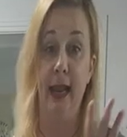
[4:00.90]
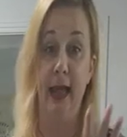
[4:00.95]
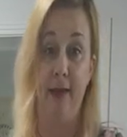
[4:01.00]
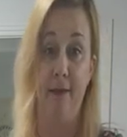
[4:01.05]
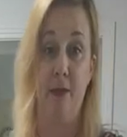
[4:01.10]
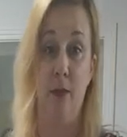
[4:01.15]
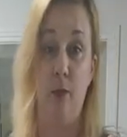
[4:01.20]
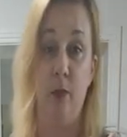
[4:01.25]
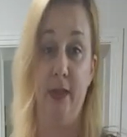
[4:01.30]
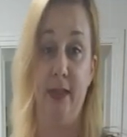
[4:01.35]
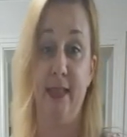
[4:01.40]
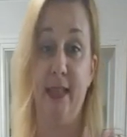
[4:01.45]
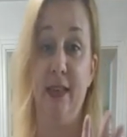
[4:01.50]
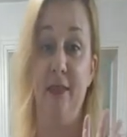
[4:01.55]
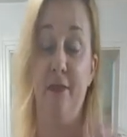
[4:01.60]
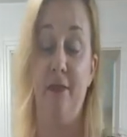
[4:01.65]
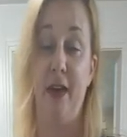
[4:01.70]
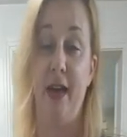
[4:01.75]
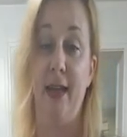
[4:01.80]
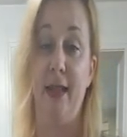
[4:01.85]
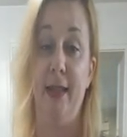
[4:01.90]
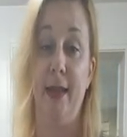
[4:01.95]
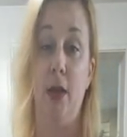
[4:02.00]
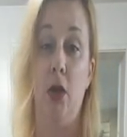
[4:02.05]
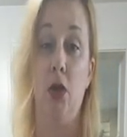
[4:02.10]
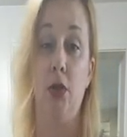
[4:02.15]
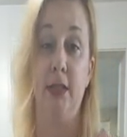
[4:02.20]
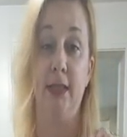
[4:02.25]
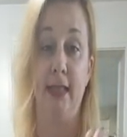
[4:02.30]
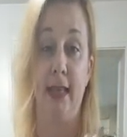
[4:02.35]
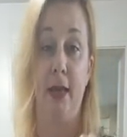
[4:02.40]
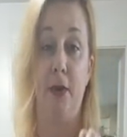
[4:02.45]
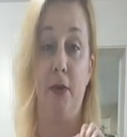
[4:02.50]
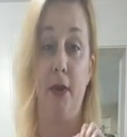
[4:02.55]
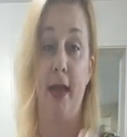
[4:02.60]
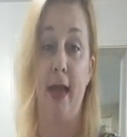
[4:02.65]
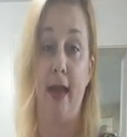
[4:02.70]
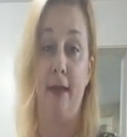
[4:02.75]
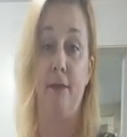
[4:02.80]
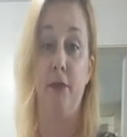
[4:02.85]
Levitt whiskey finally on
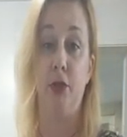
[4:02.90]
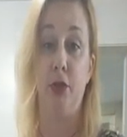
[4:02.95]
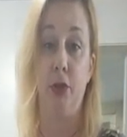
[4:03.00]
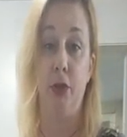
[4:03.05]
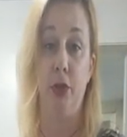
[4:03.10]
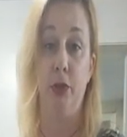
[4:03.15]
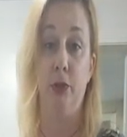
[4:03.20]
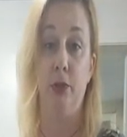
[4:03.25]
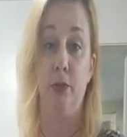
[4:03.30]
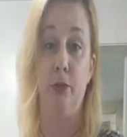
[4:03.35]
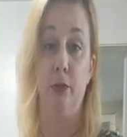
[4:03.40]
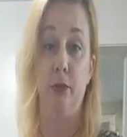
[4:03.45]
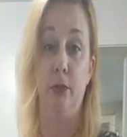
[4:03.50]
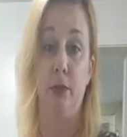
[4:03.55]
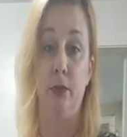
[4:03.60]
Saturday afternoon.